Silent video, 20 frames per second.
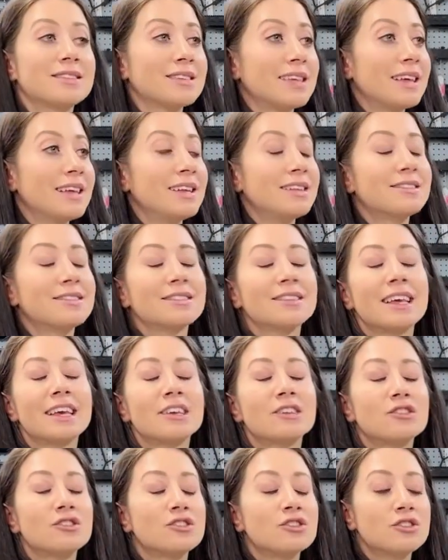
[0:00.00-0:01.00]
And it's like
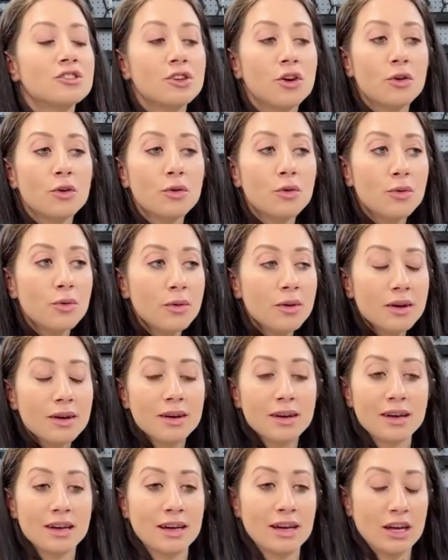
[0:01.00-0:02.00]
so
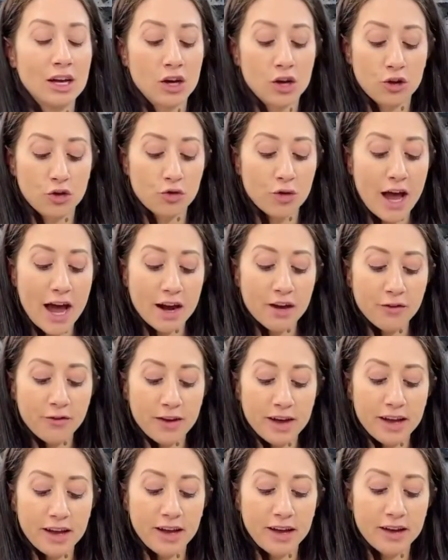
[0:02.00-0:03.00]

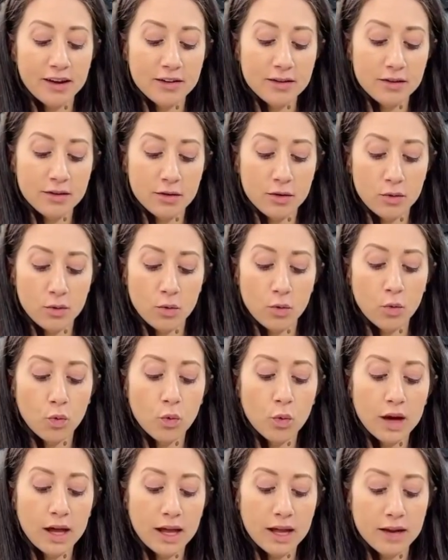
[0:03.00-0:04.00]
gratifying
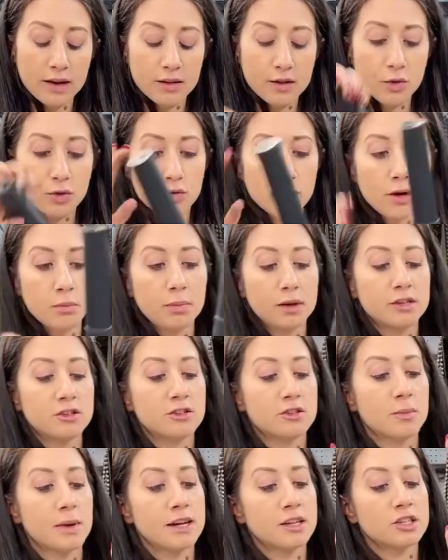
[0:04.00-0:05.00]
when the thread
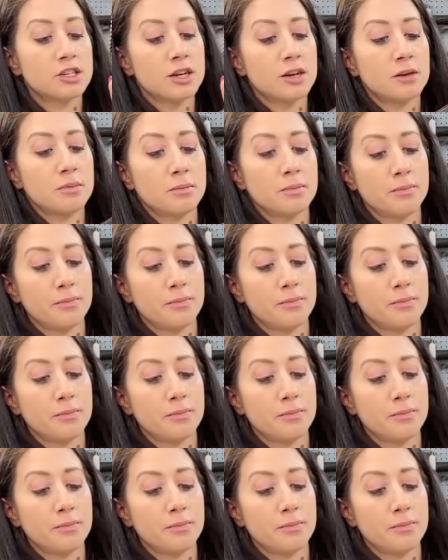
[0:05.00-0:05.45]
pitches match up.